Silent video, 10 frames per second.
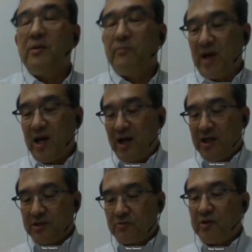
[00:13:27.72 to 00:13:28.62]
My
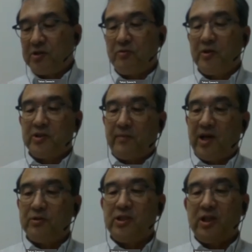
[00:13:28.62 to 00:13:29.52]
last question is
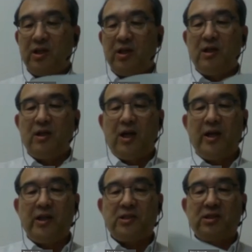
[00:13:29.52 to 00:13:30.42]
about
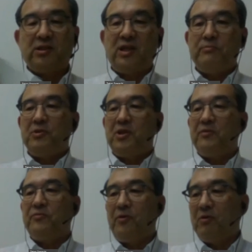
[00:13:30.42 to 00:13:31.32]
Annex
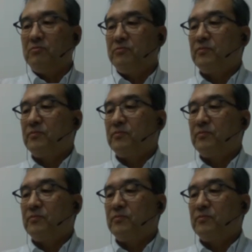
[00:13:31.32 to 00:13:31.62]
74.